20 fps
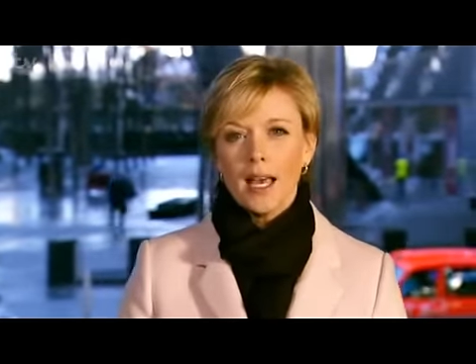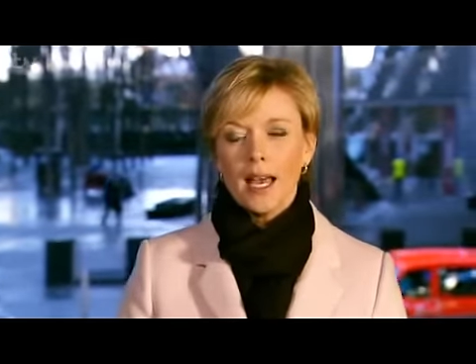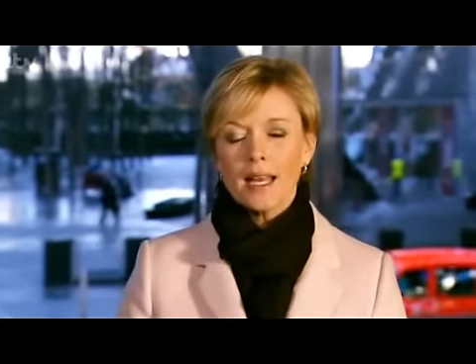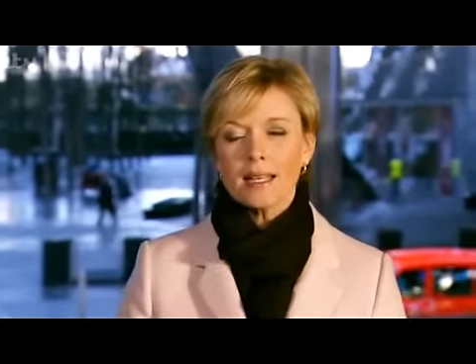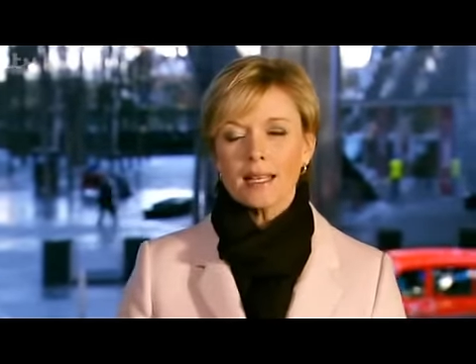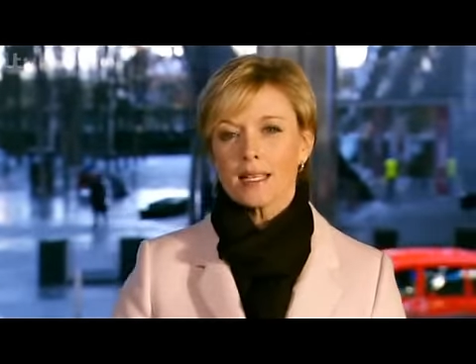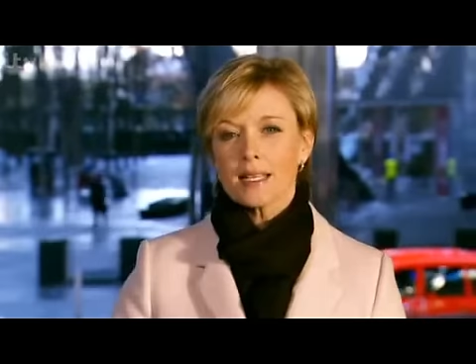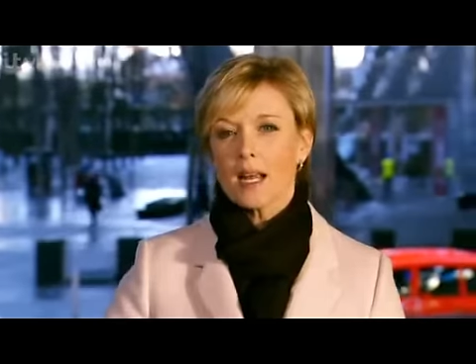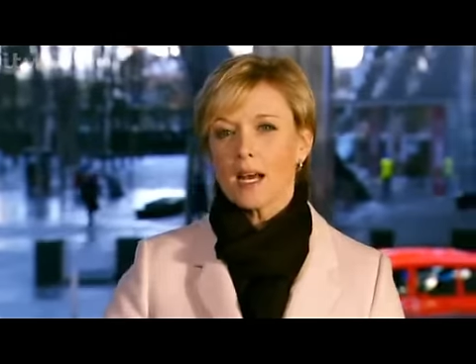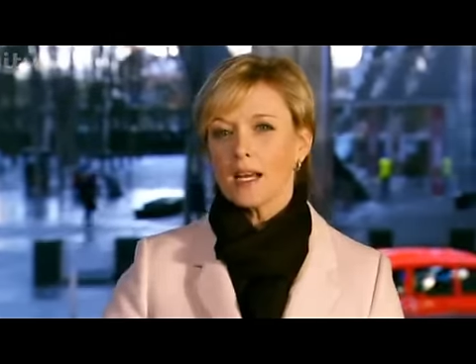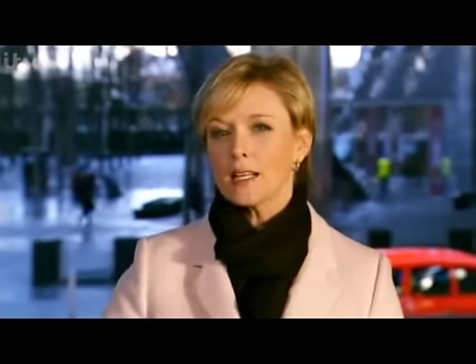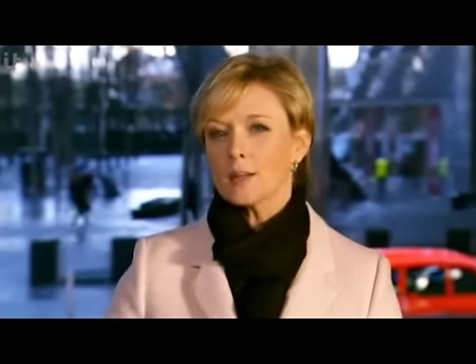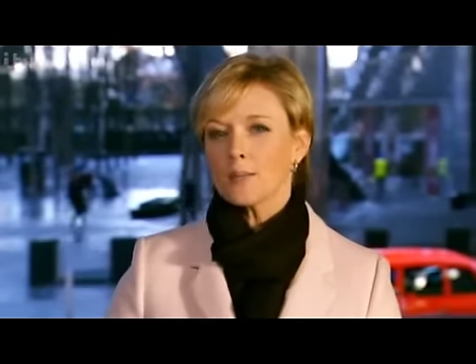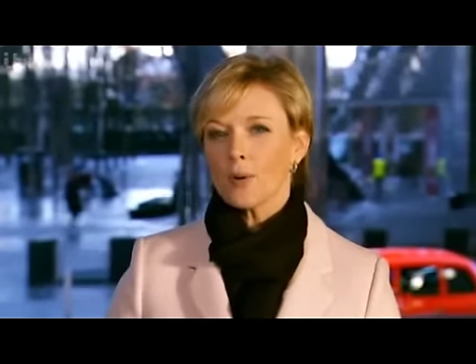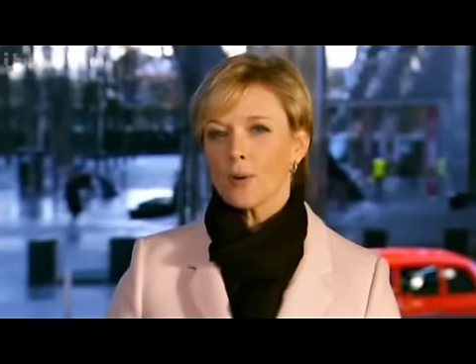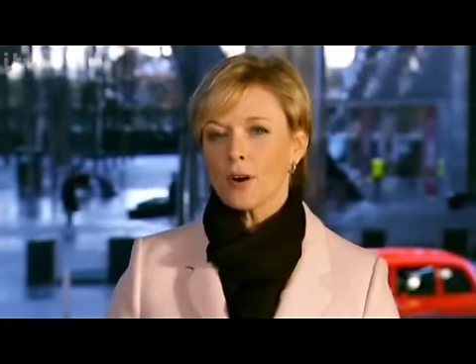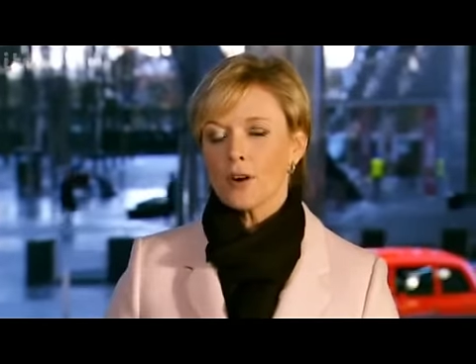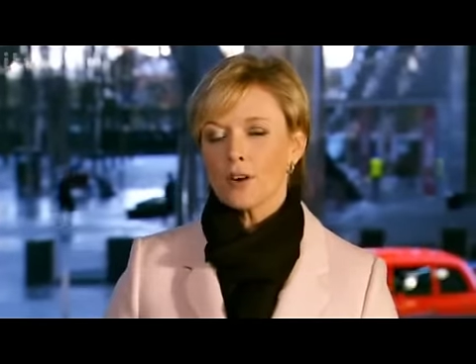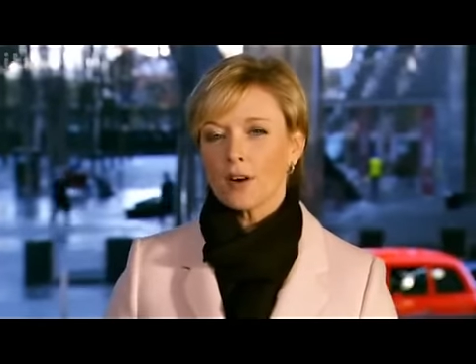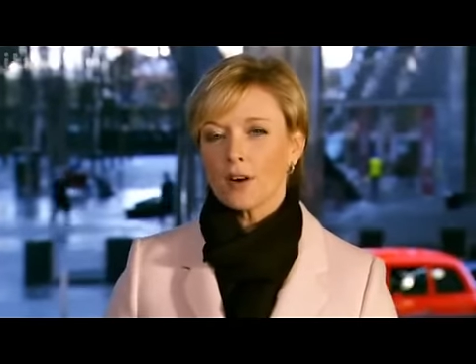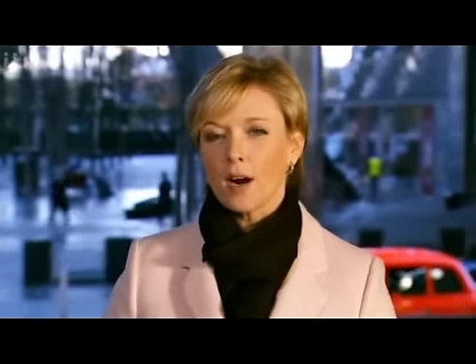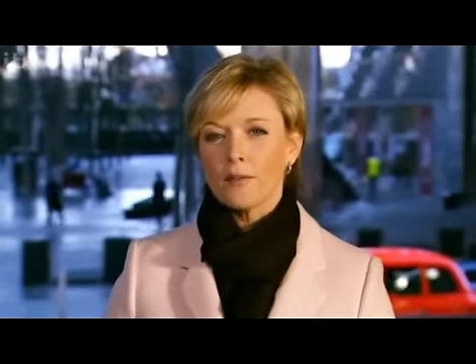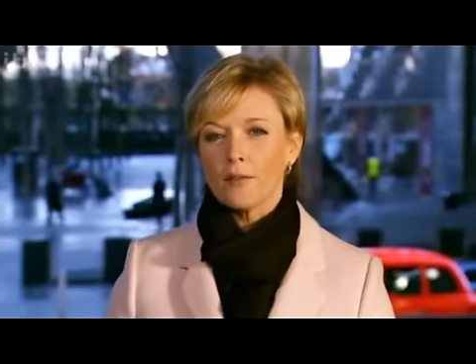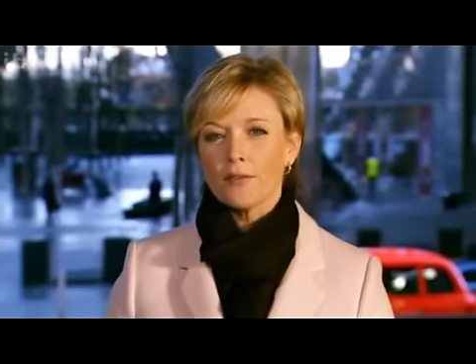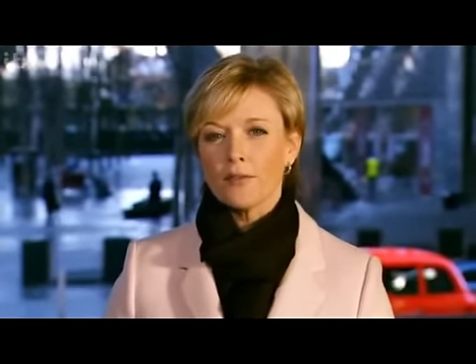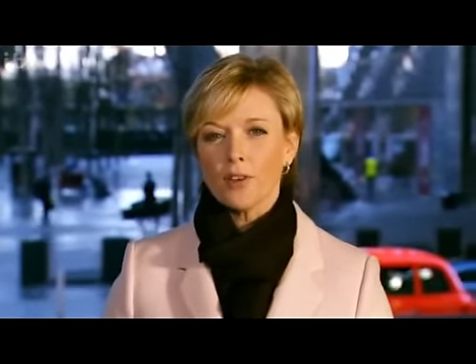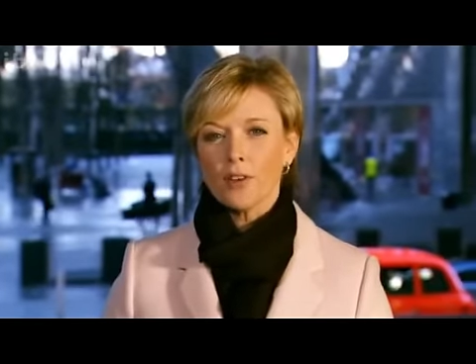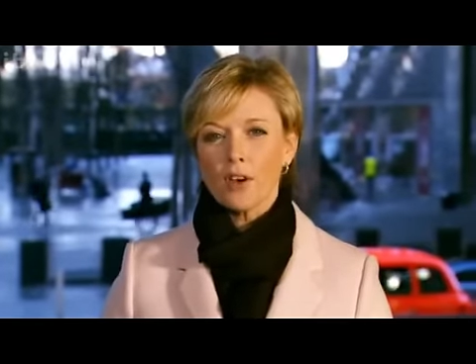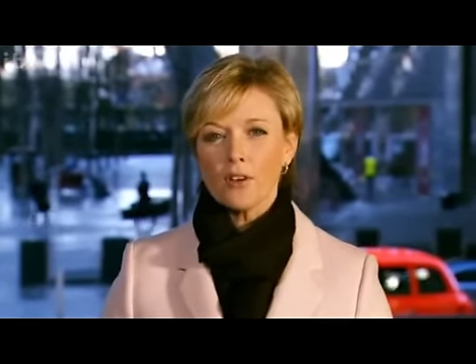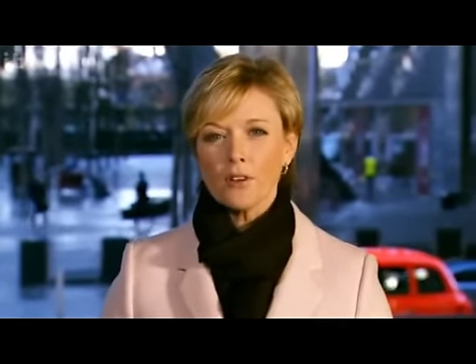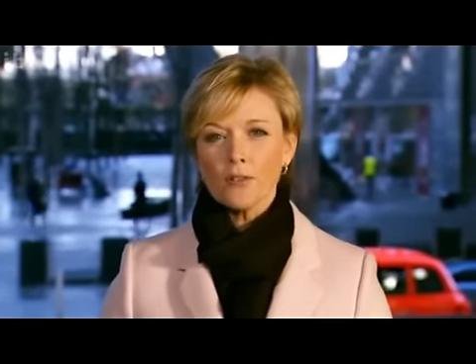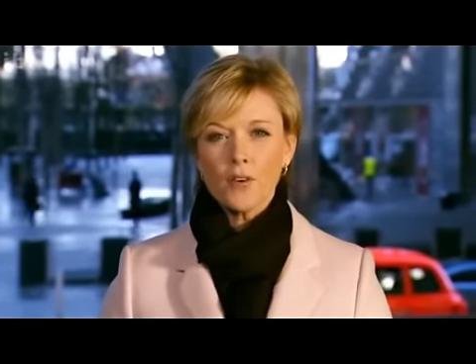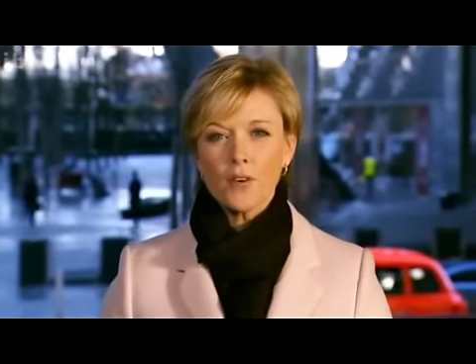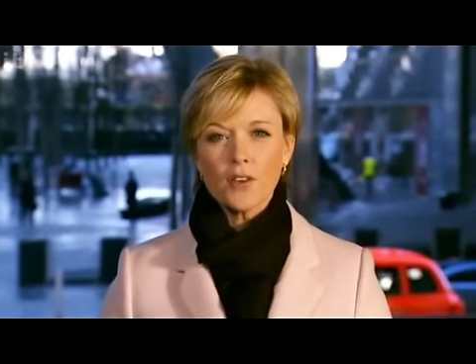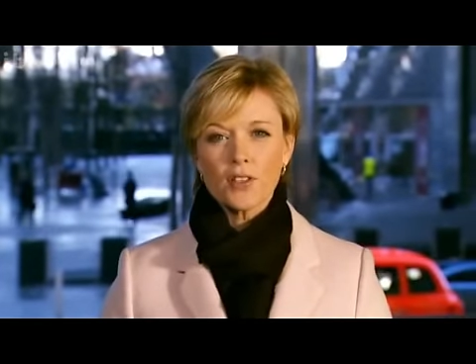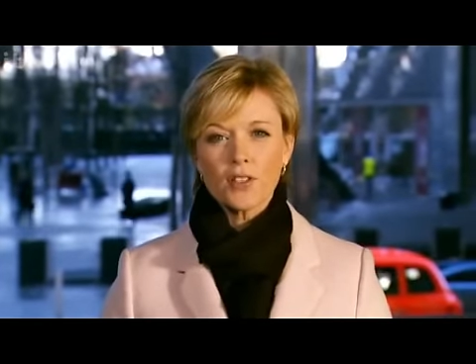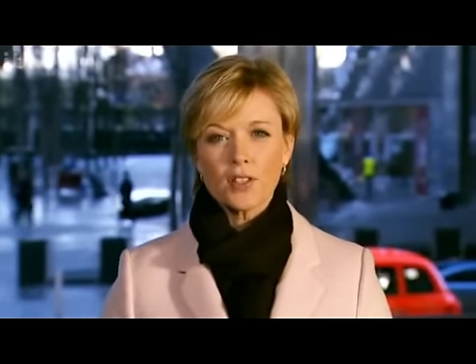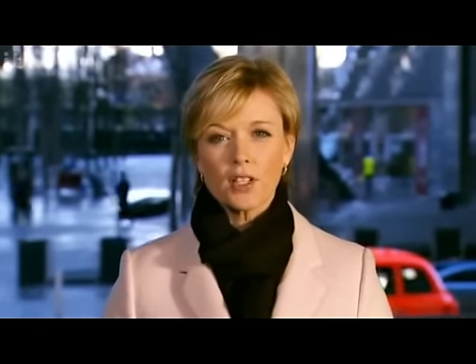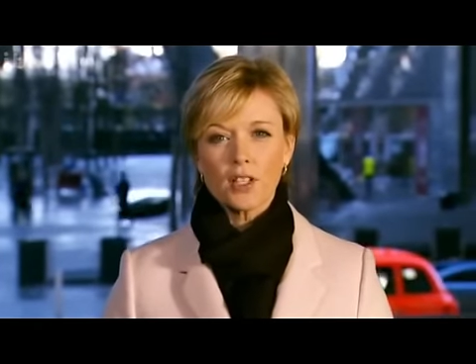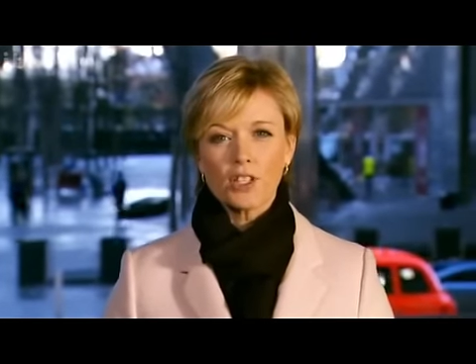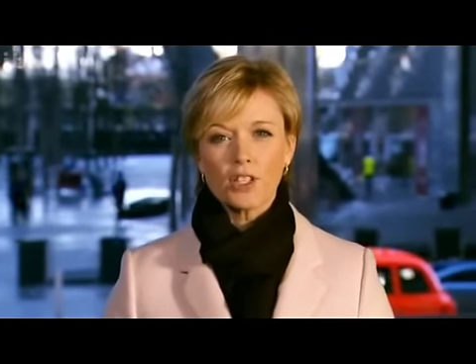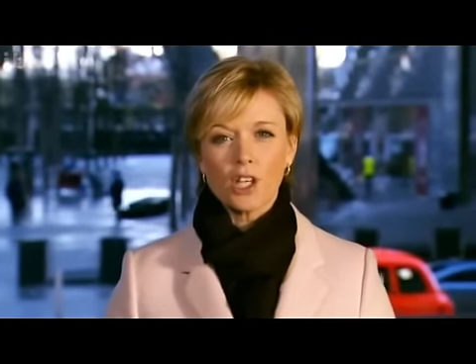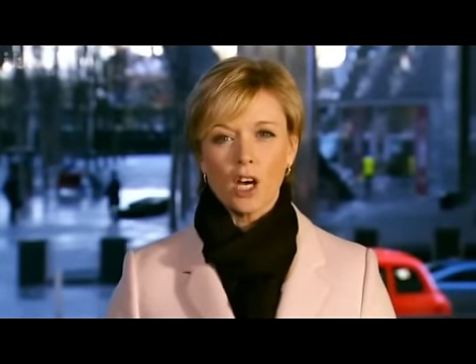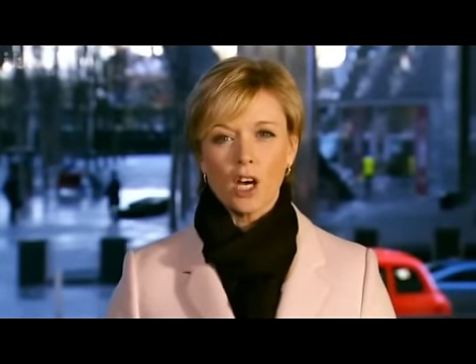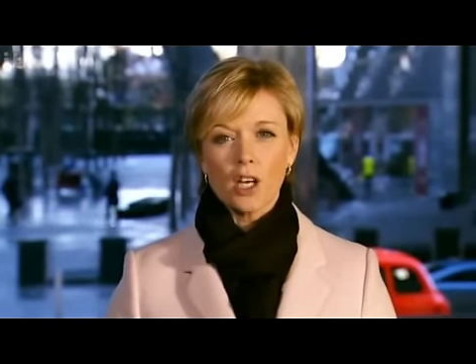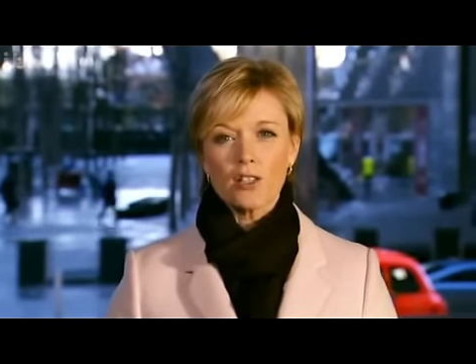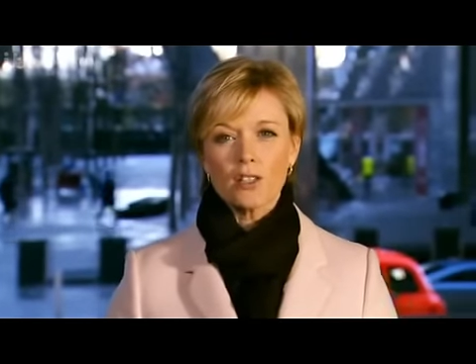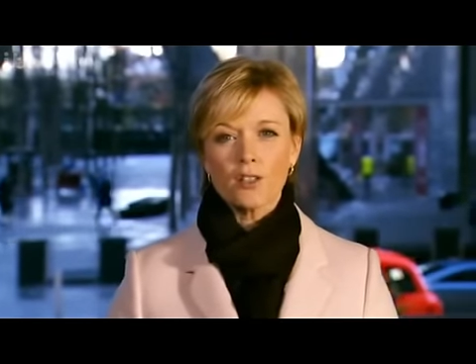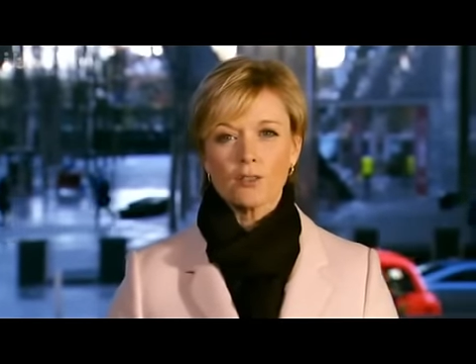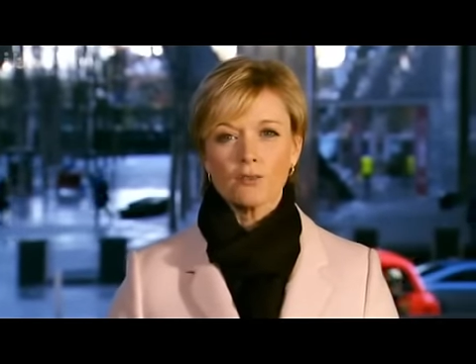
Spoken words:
In tonight's programme, Fiona Foster charts